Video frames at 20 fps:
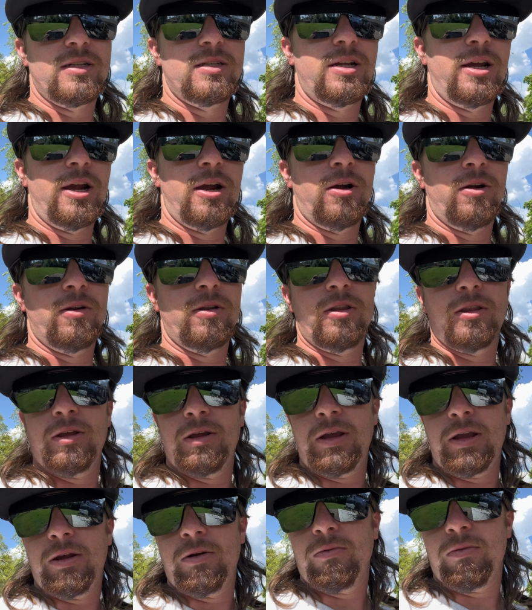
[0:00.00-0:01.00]
tearing
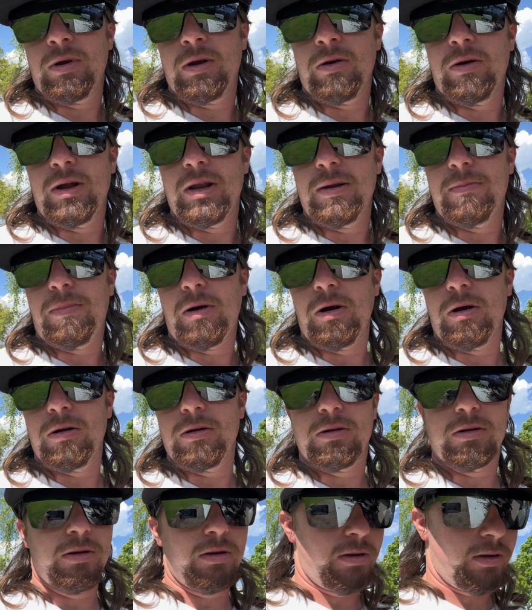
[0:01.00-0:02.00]
the rear end apart
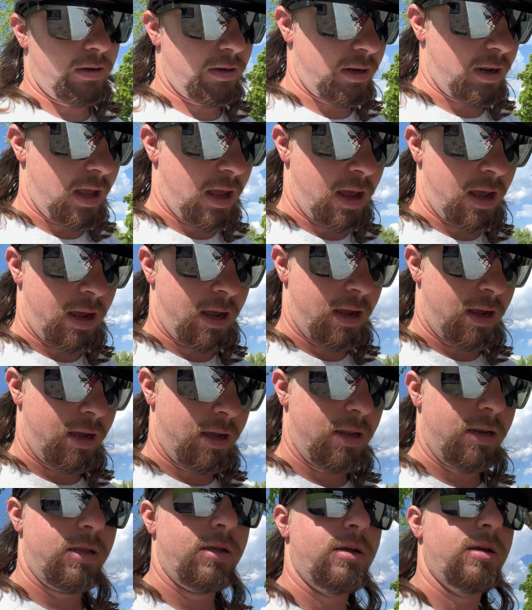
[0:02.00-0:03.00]

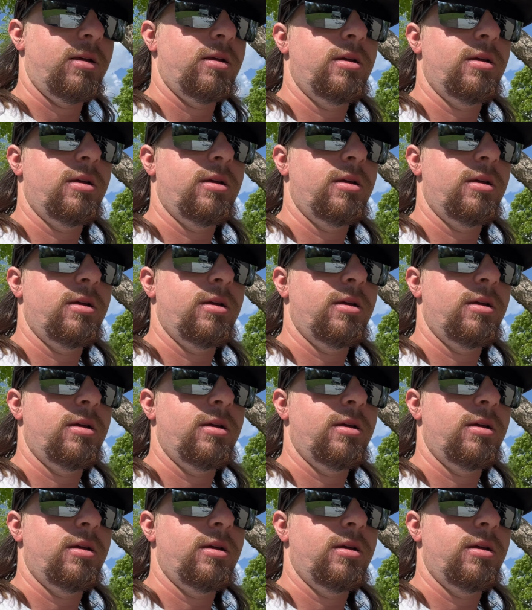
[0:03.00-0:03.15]
and